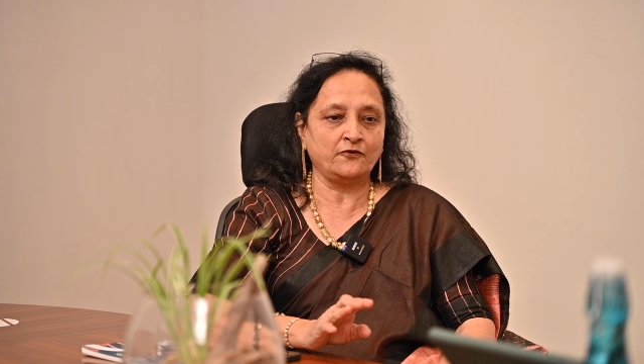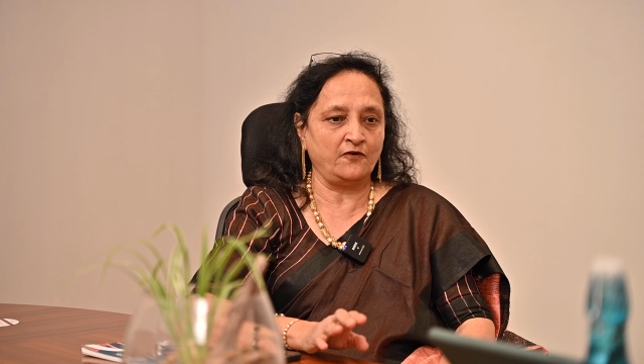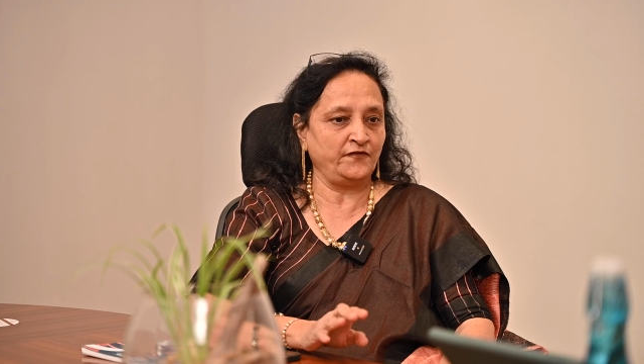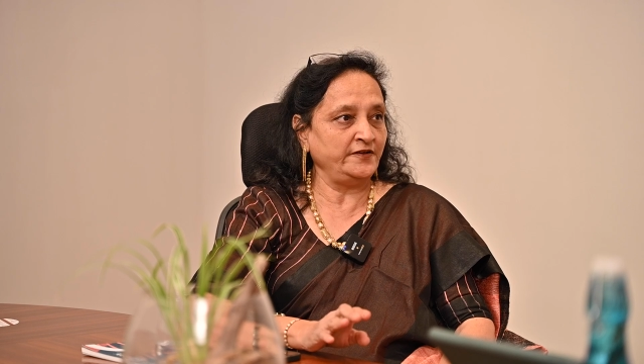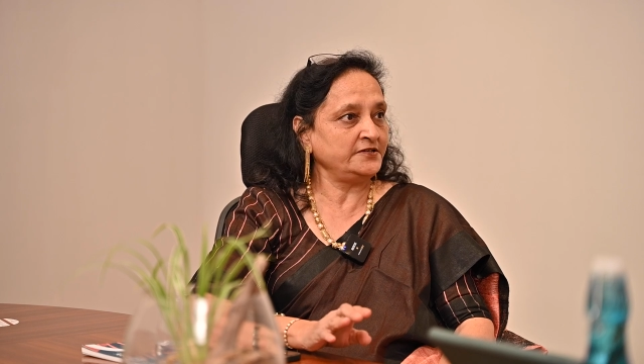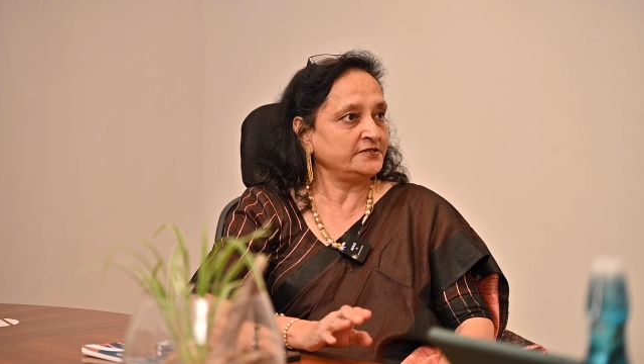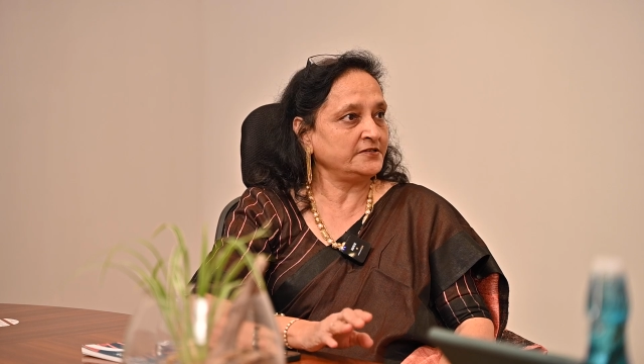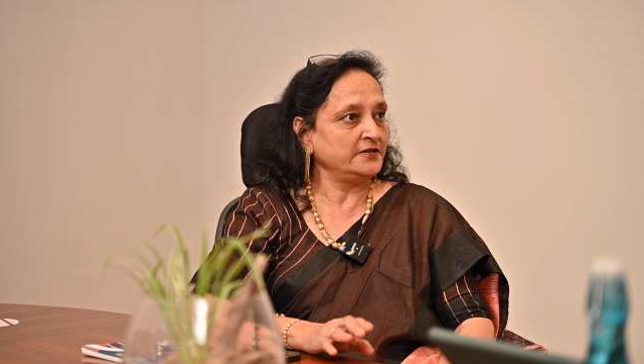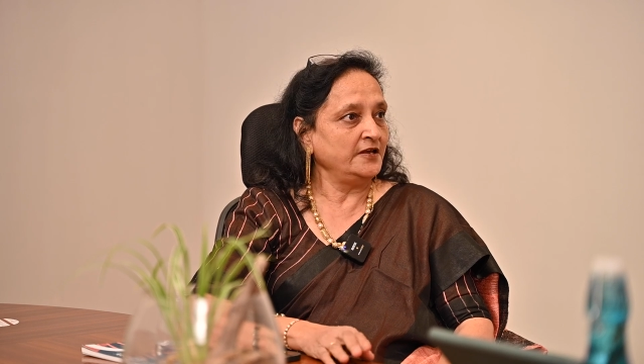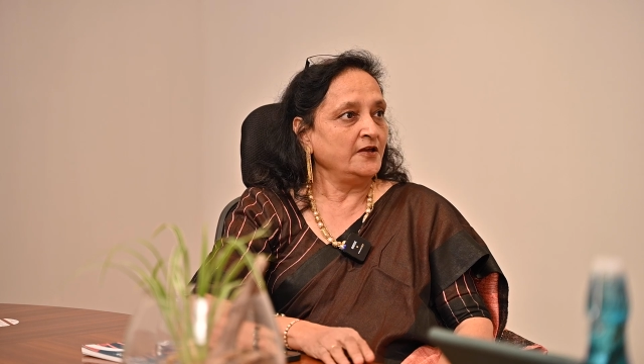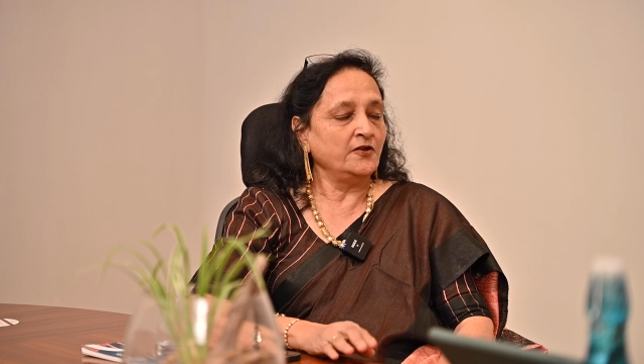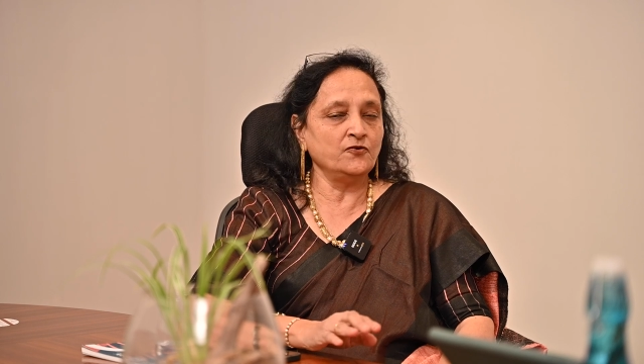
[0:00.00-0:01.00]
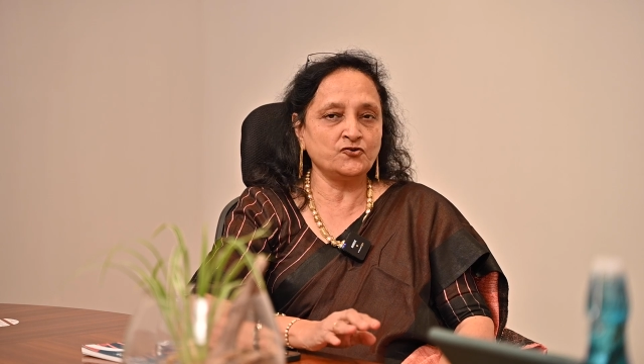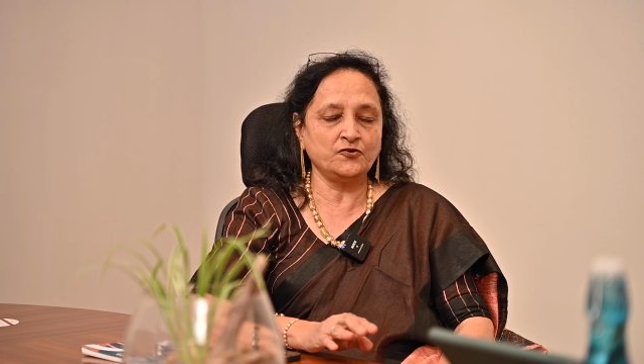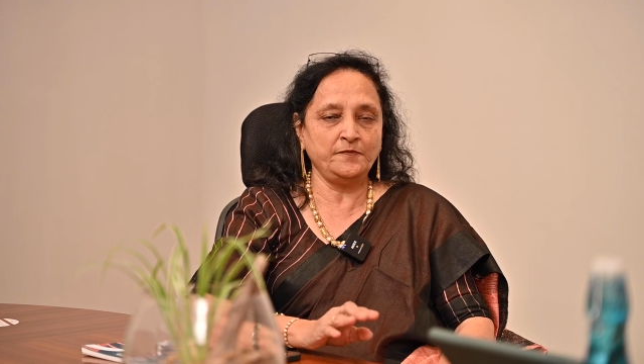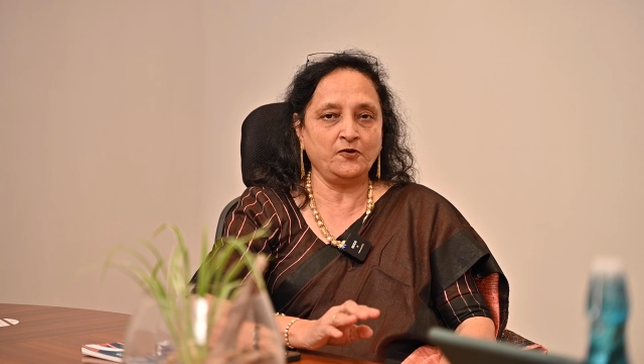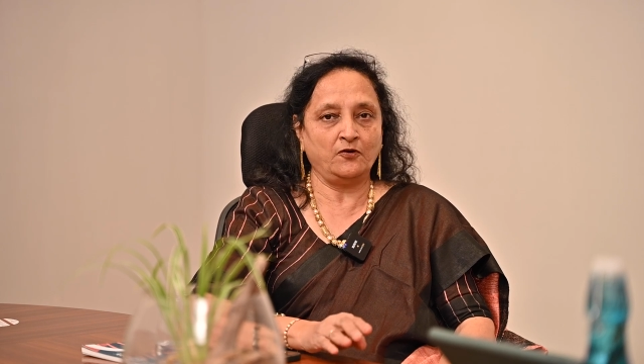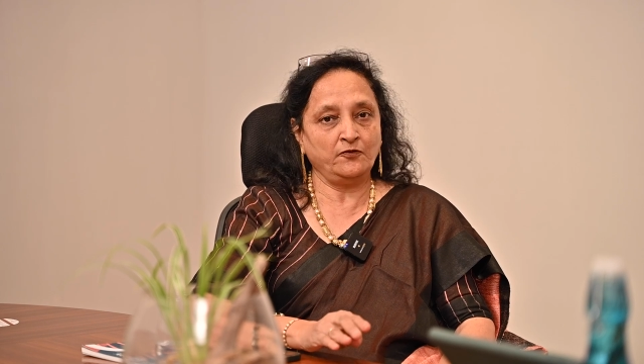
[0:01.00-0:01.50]
office. You should
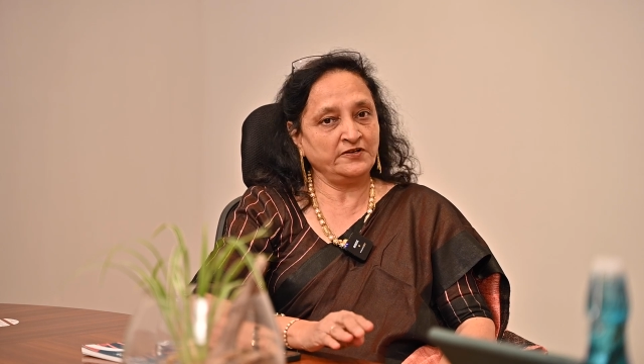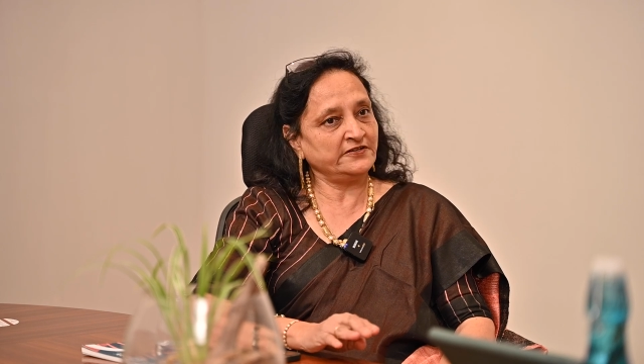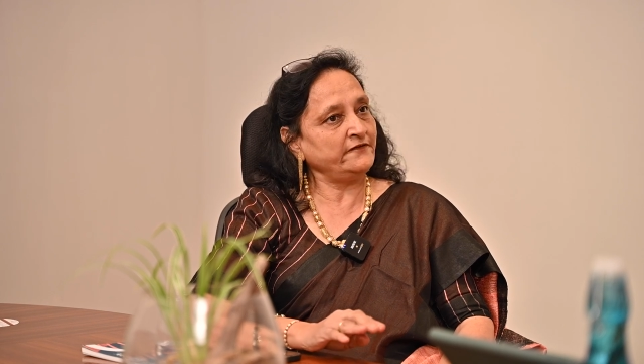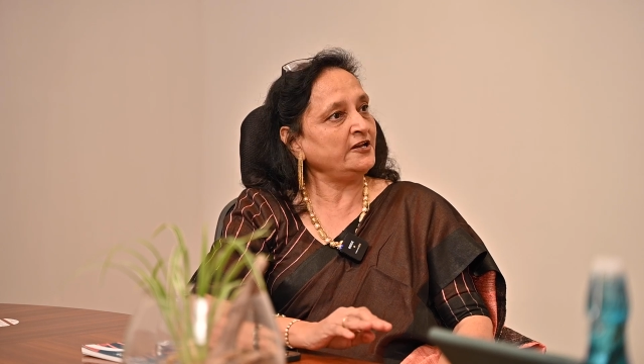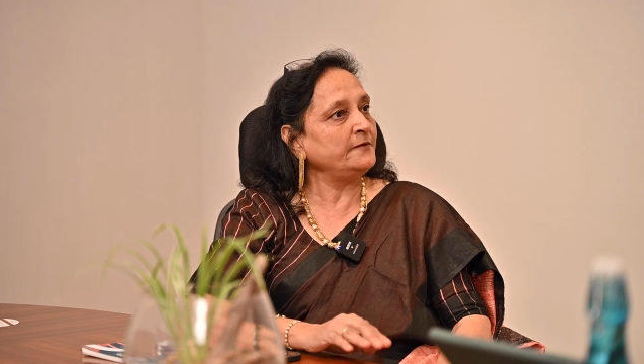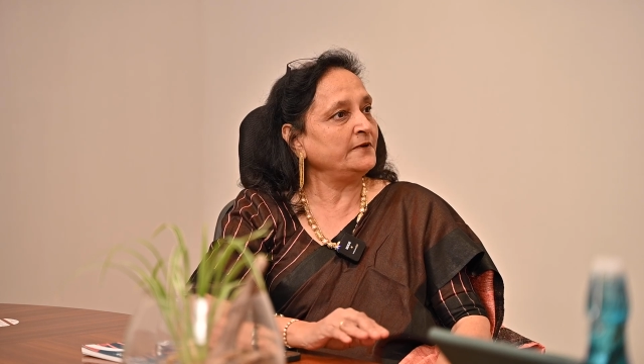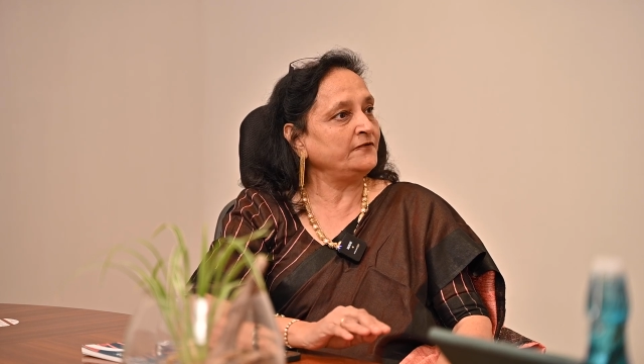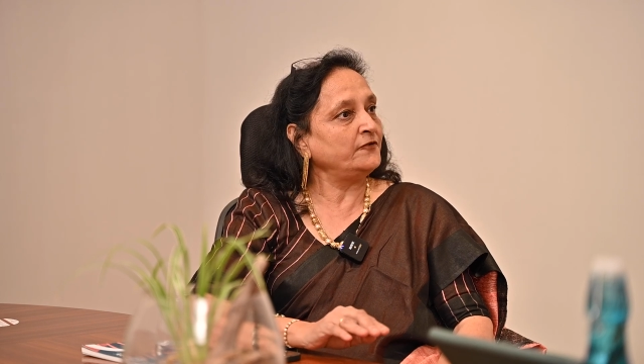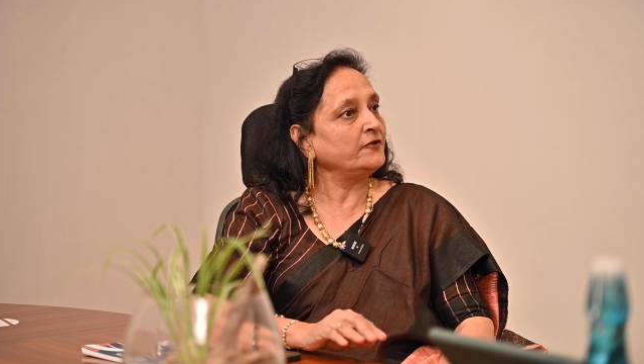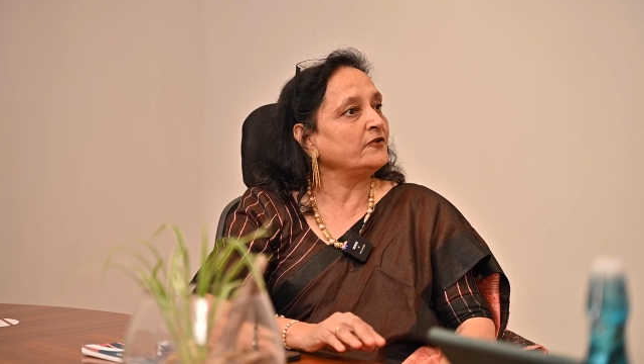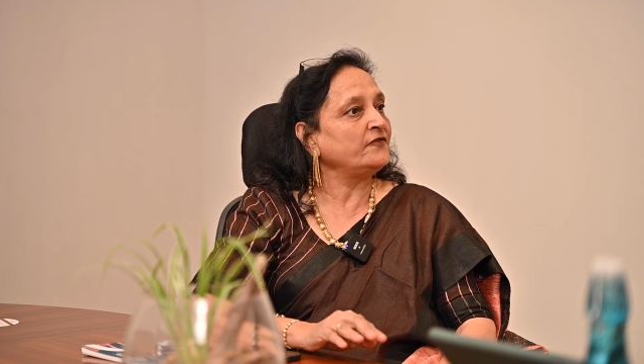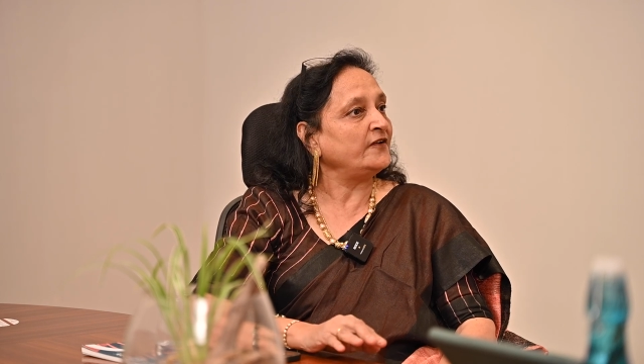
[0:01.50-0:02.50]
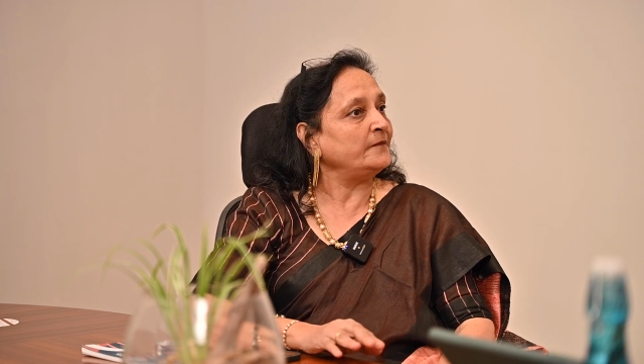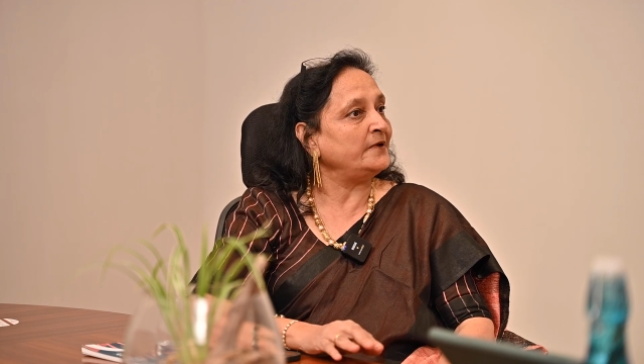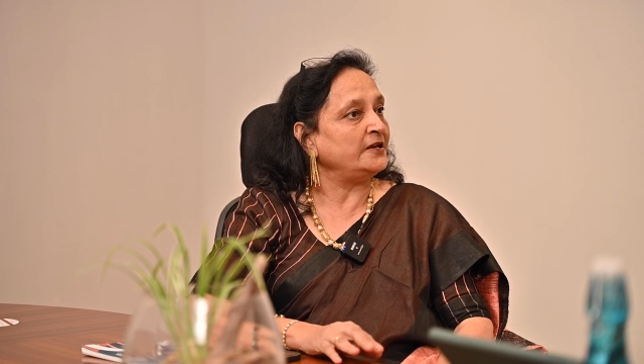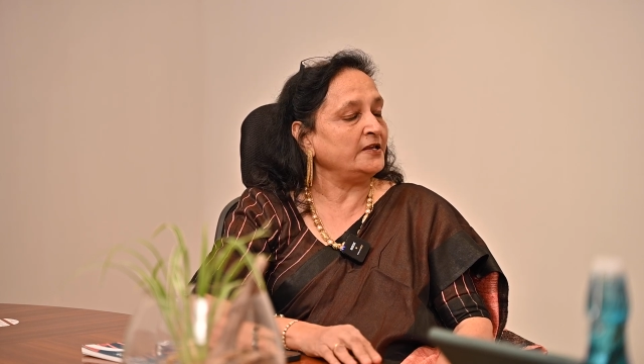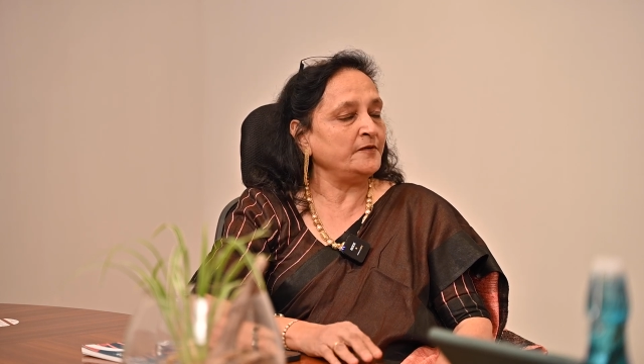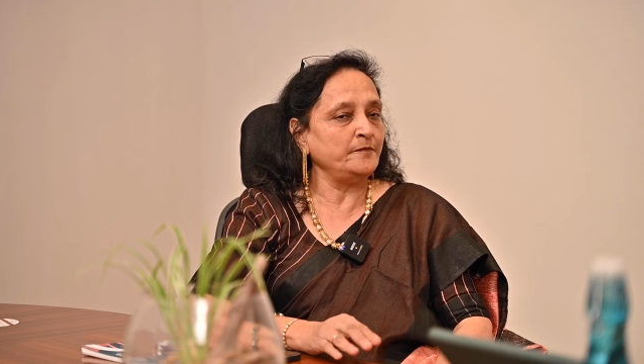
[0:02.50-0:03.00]
be always available for your family.